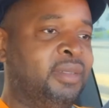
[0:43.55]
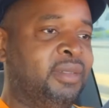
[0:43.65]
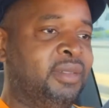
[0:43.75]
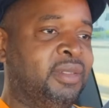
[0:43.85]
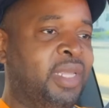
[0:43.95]

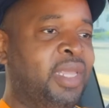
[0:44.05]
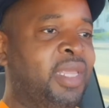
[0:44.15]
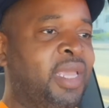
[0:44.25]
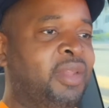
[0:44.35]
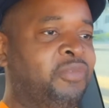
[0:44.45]
the
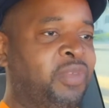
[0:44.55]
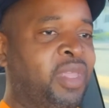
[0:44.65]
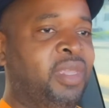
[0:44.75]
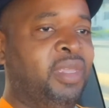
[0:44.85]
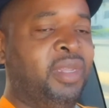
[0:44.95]

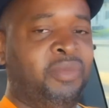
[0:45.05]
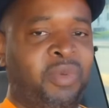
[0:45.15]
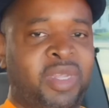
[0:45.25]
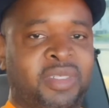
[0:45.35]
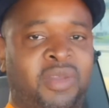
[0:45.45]
ESV and the
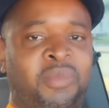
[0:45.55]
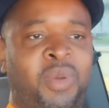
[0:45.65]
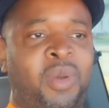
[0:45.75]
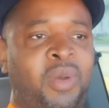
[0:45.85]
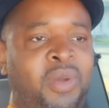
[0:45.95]
rest of them
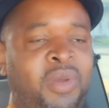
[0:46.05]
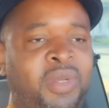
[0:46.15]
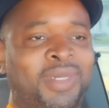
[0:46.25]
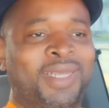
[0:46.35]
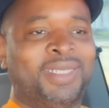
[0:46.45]
are
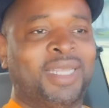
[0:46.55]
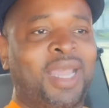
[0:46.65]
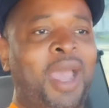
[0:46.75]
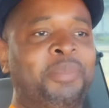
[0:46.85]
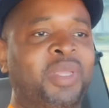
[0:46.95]
less
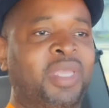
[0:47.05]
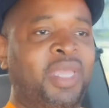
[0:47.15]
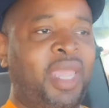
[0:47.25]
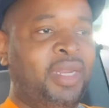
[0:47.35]
complicated.